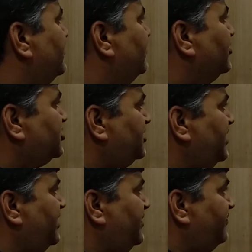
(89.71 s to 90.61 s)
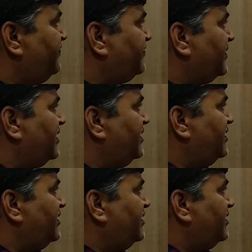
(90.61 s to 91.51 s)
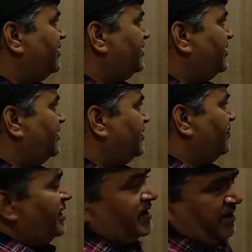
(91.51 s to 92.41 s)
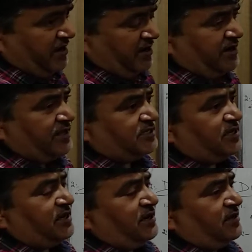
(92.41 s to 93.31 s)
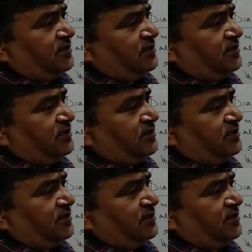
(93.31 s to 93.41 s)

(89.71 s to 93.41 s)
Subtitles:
mostly marine in nature.